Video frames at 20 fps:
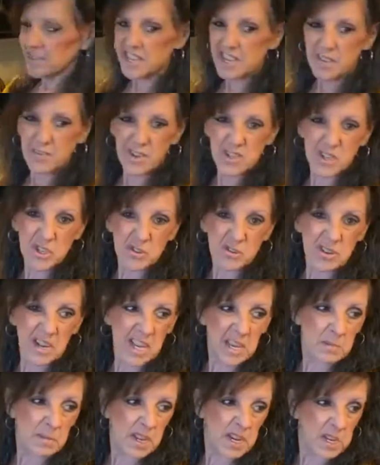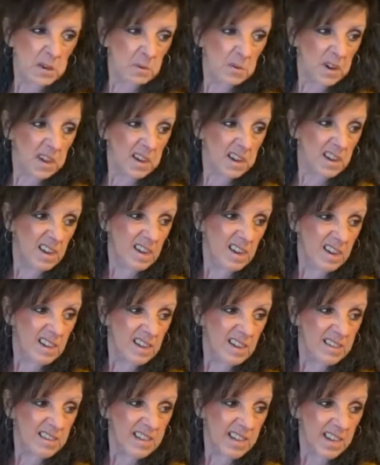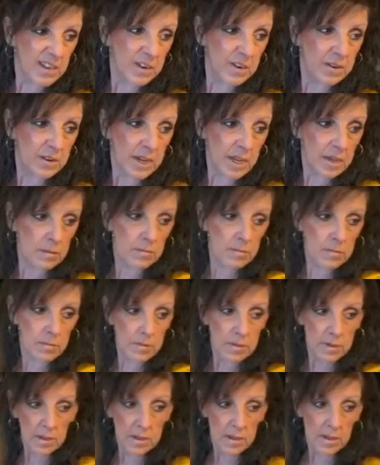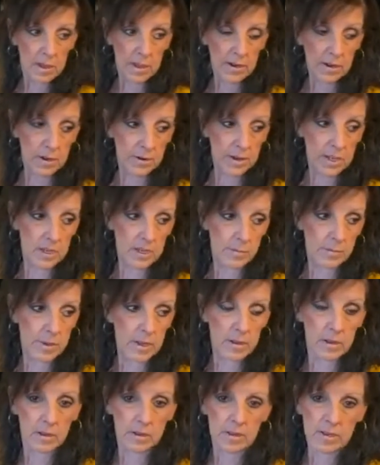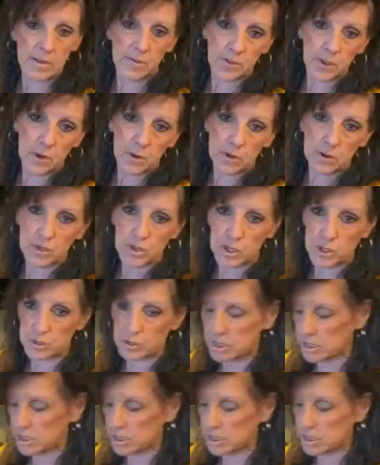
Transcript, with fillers: leave us your name anyway. Get her name and her email. Give the girls